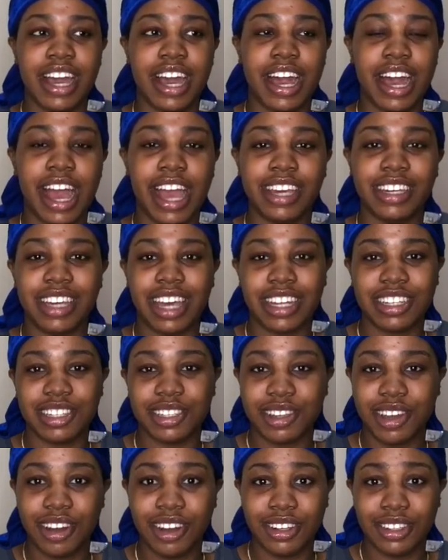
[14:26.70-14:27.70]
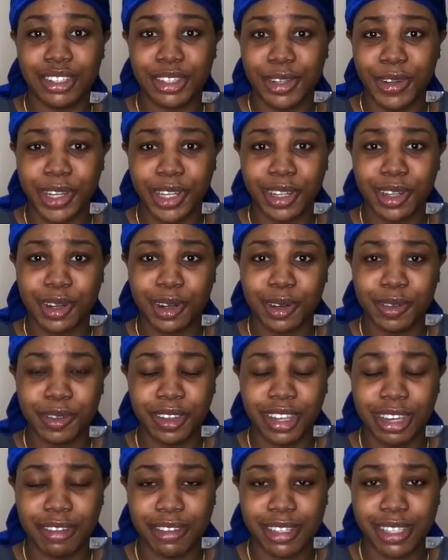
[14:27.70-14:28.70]
I just can't drink
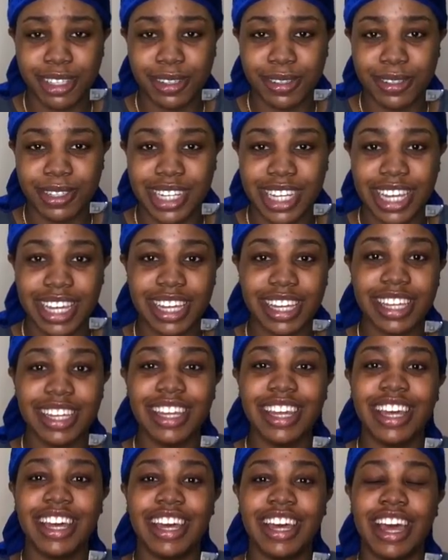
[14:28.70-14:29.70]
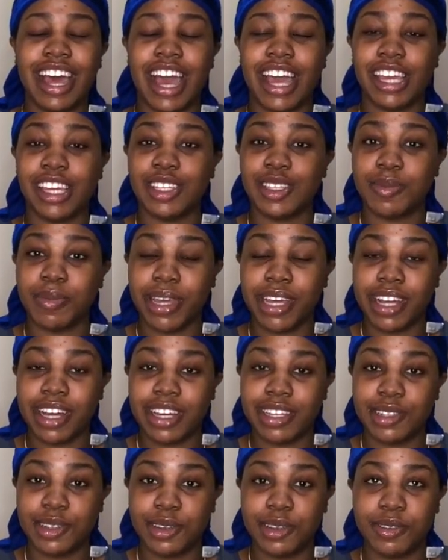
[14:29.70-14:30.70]
coffee every single day. I used to make
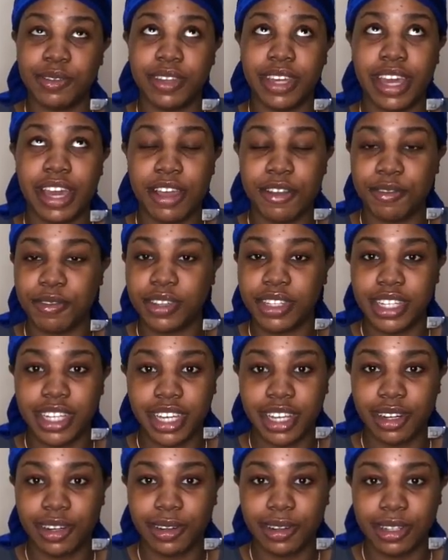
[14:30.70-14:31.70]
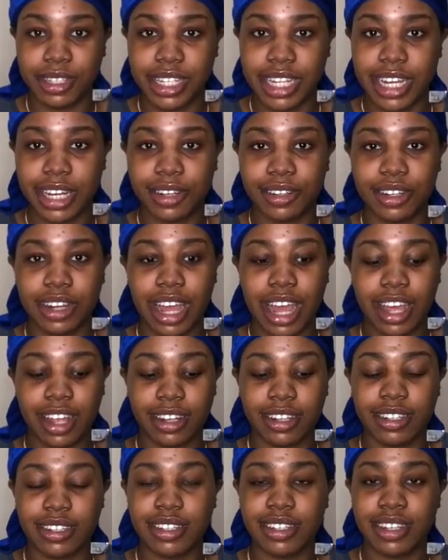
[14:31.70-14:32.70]
iced coffee every day in lockdown,
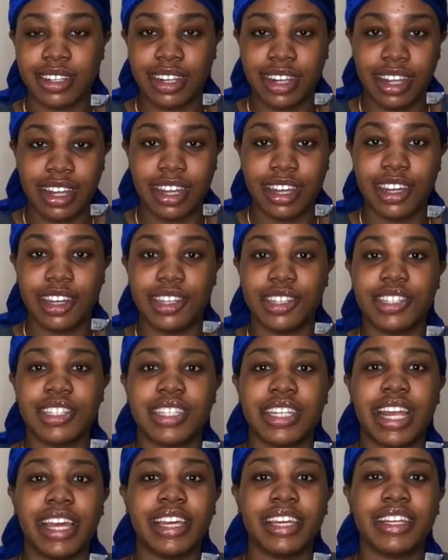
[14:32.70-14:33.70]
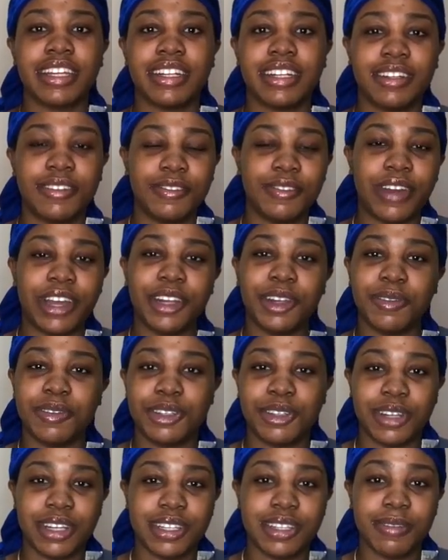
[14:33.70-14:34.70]
and I was just like, why don't we
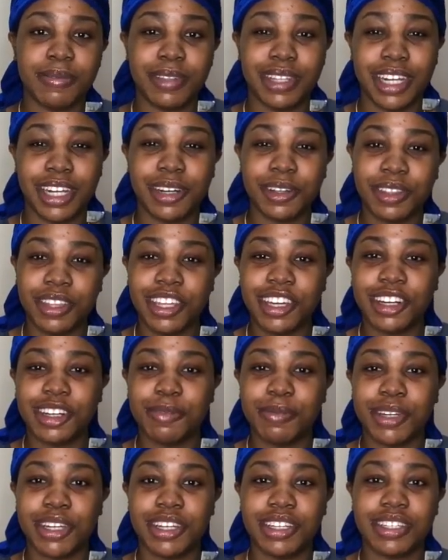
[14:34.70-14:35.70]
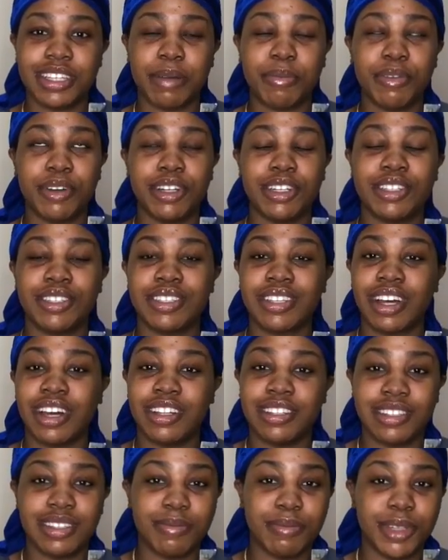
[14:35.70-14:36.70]
try something healthier? Because I put
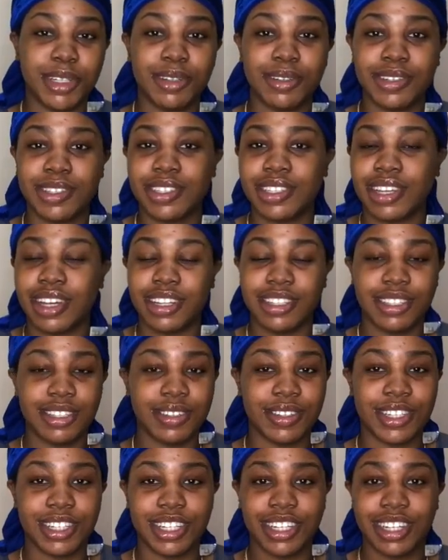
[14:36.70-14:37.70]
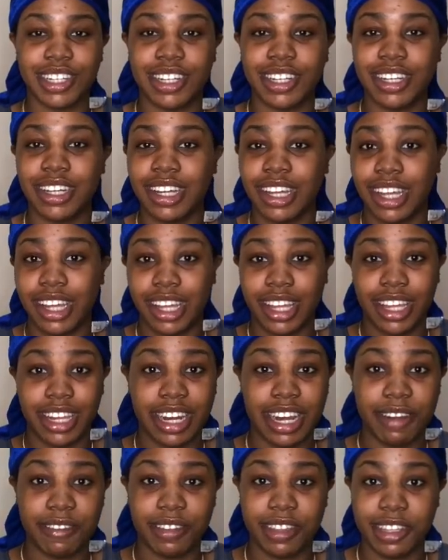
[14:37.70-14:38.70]
tons of milk, tons of sugar and
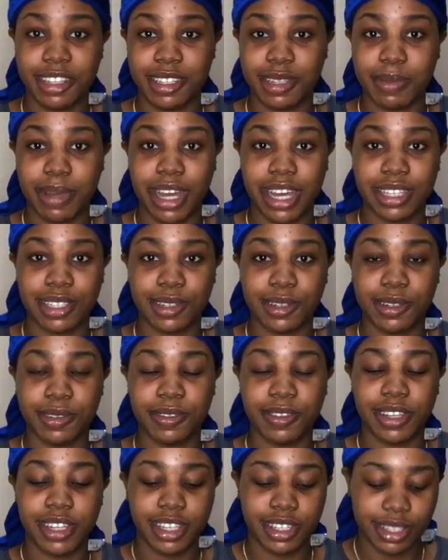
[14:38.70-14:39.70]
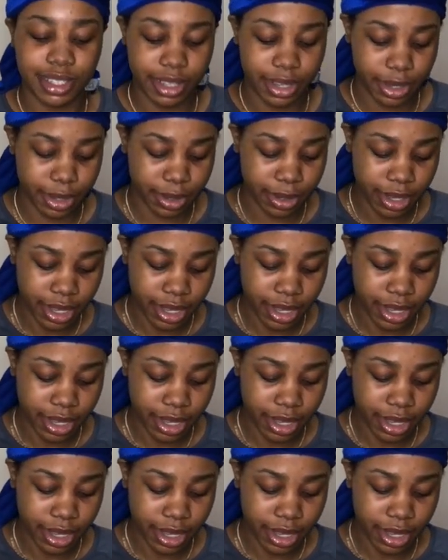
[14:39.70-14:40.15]
everything to my iced coffee. So